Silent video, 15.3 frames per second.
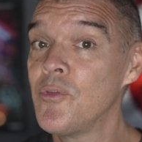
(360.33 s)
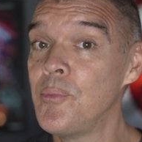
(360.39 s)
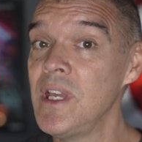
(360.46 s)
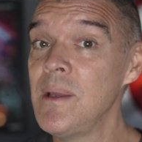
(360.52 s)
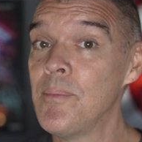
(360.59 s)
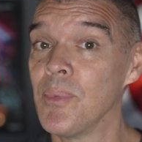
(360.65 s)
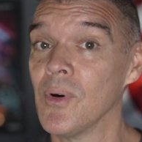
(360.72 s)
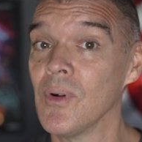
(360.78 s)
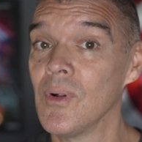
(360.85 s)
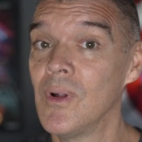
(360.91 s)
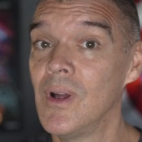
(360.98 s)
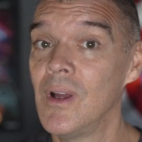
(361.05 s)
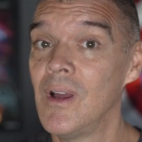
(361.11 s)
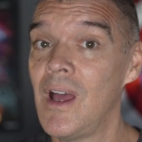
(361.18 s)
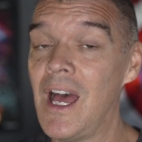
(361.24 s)
of
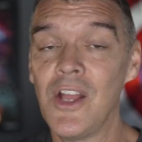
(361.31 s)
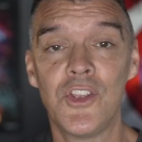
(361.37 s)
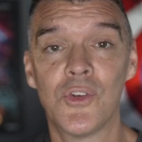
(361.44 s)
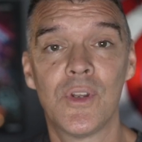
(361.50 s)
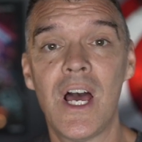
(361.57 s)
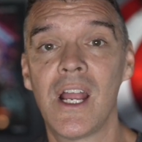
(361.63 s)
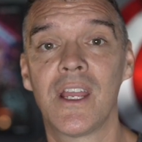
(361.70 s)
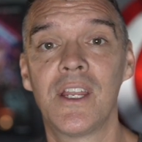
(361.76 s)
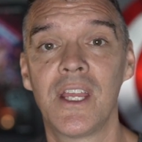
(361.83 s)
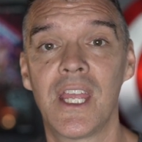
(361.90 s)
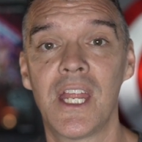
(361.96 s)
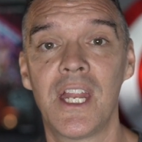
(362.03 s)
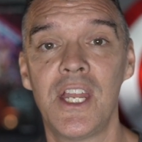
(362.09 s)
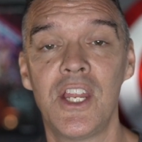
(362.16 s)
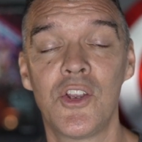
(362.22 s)
people, and you're not going to
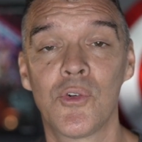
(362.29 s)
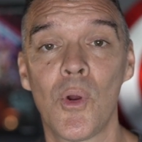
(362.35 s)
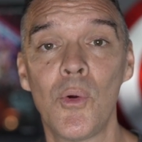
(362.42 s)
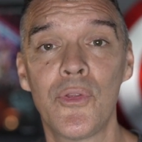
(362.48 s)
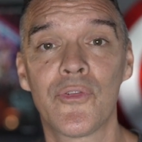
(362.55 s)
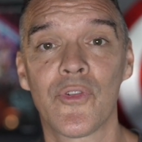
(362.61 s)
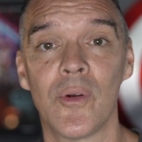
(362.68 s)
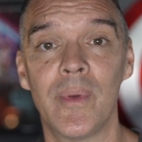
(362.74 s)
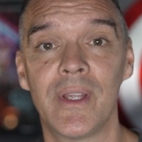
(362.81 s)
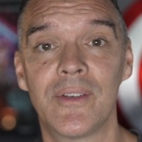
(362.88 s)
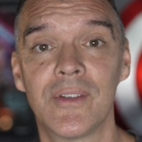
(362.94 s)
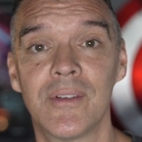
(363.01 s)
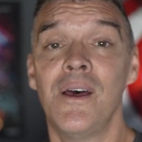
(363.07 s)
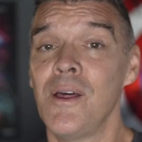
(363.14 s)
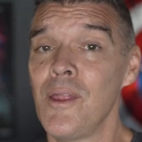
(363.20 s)
get any growth from
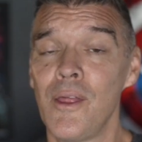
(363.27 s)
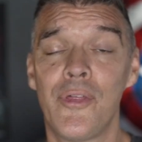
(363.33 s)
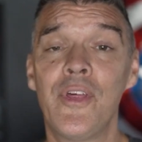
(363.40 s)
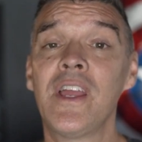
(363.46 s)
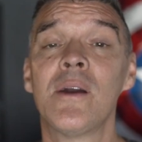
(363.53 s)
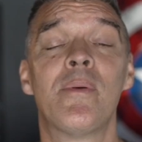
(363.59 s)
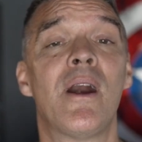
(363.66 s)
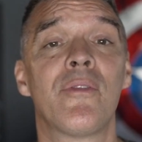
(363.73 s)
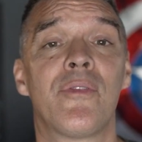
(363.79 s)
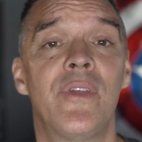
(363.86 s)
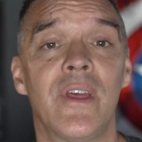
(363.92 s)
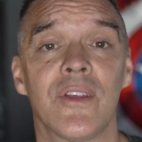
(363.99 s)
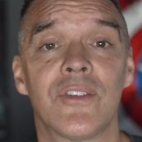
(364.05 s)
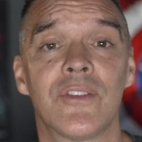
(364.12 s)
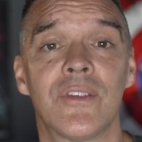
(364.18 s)
it. Think about
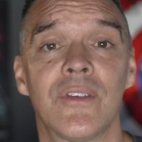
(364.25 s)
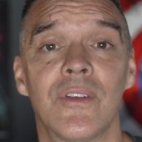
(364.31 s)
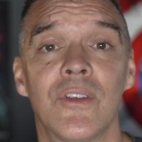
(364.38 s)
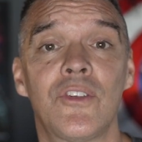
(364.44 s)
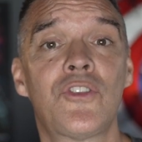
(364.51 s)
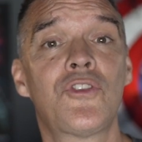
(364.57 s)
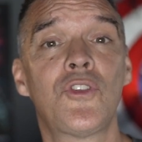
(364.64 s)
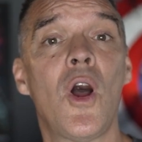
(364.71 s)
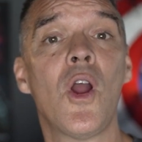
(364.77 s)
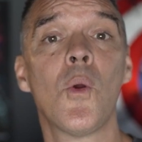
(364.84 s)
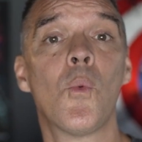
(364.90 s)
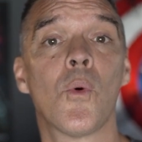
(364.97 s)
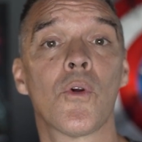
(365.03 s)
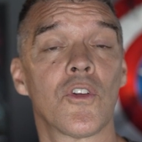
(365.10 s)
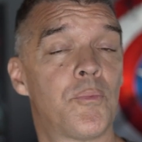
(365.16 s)
this.
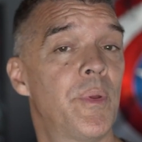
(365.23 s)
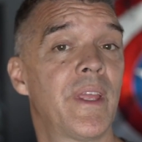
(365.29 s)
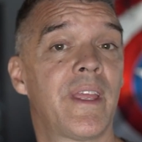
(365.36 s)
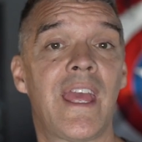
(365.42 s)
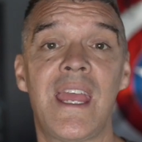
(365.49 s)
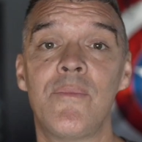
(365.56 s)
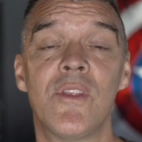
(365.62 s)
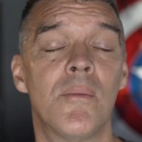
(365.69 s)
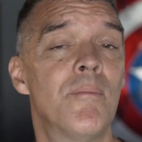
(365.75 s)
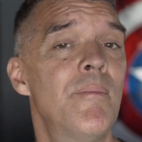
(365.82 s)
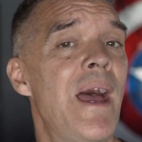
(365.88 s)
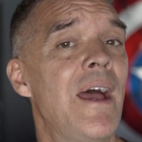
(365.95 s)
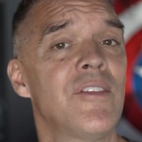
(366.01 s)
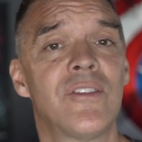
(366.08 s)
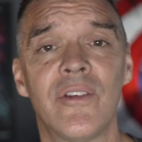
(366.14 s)
Star Wars became the
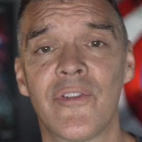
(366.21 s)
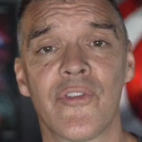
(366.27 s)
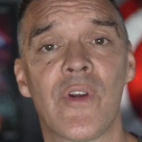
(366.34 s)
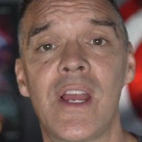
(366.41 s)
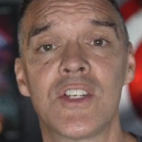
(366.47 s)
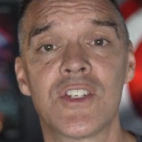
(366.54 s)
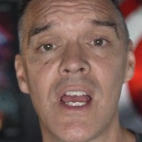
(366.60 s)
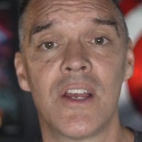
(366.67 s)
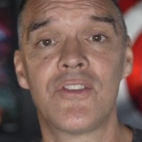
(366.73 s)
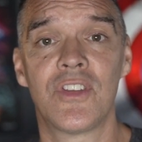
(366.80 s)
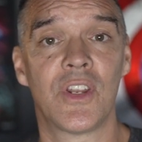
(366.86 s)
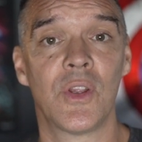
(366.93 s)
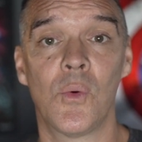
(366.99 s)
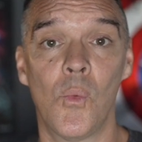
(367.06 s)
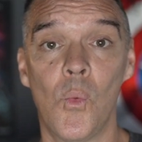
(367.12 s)
massive franchise
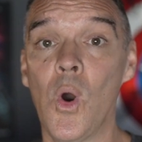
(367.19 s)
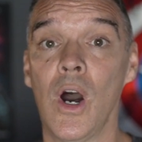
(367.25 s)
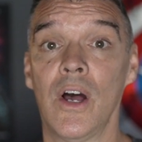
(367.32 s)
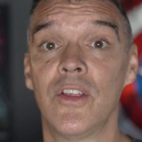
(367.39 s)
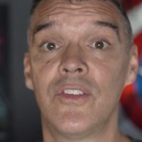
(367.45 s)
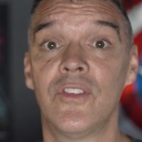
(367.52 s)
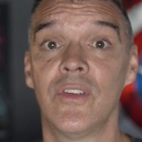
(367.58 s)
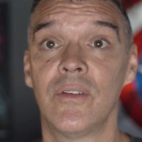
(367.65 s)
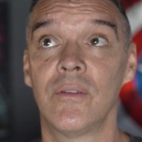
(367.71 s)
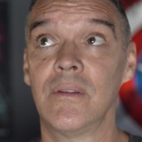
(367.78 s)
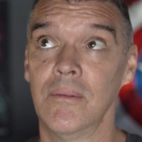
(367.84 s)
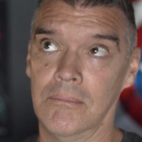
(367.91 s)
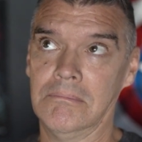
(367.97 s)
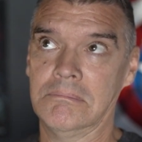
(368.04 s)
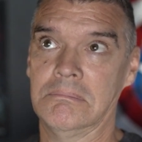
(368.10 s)
that it was,
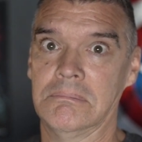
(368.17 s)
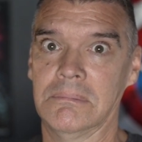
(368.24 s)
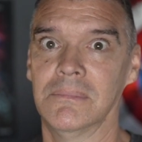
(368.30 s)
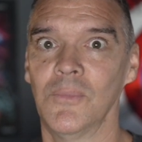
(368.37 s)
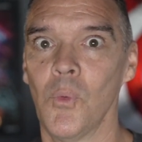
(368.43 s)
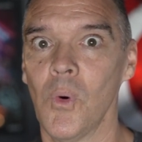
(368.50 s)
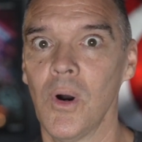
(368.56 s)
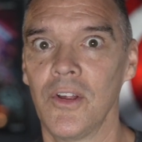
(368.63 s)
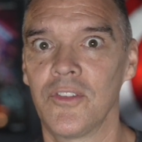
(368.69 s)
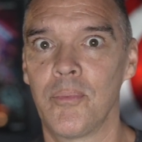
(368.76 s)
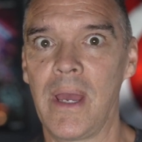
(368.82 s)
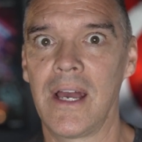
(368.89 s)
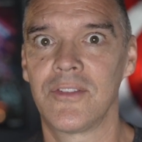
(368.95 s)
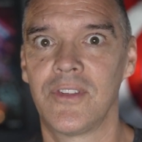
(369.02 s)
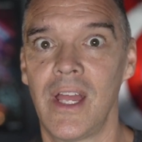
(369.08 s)
was
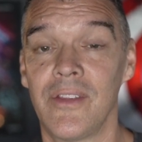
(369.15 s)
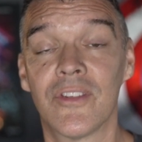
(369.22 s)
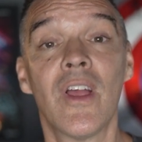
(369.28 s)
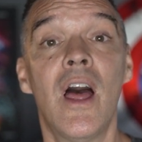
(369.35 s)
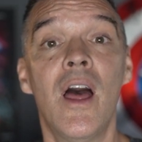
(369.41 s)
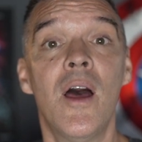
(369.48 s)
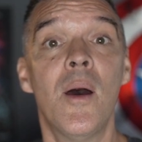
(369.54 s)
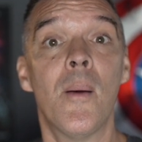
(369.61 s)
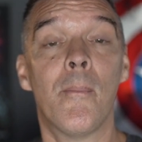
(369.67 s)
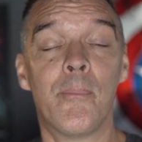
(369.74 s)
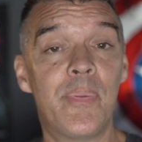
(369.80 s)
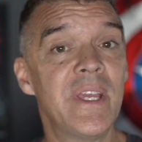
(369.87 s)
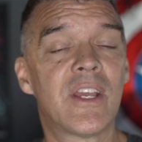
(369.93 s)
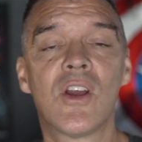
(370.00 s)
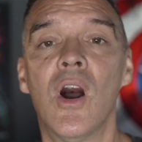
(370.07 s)
past tense,
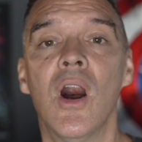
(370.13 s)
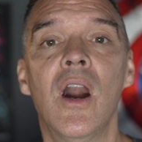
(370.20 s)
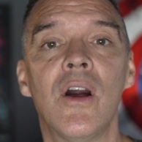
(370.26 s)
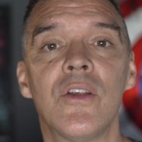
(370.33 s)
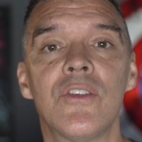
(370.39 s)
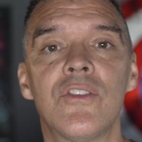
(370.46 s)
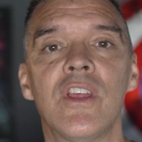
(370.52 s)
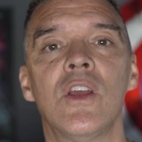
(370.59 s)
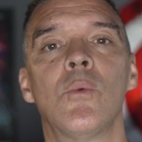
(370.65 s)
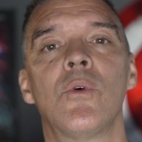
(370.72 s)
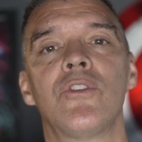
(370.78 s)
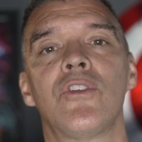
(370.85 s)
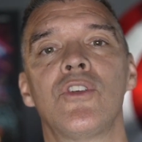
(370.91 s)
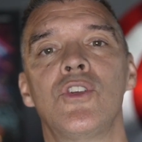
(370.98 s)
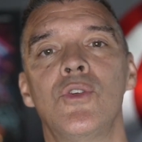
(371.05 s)
because it
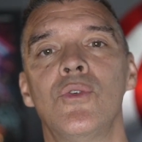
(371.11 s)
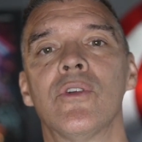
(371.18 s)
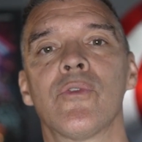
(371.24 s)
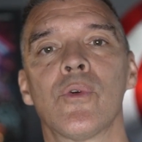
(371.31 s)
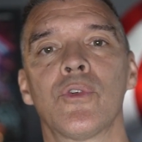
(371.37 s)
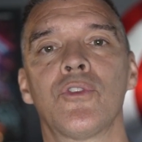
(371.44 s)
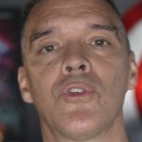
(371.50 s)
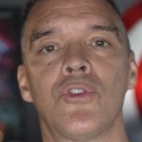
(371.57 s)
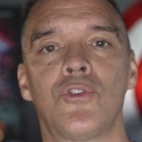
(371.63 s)
was a universal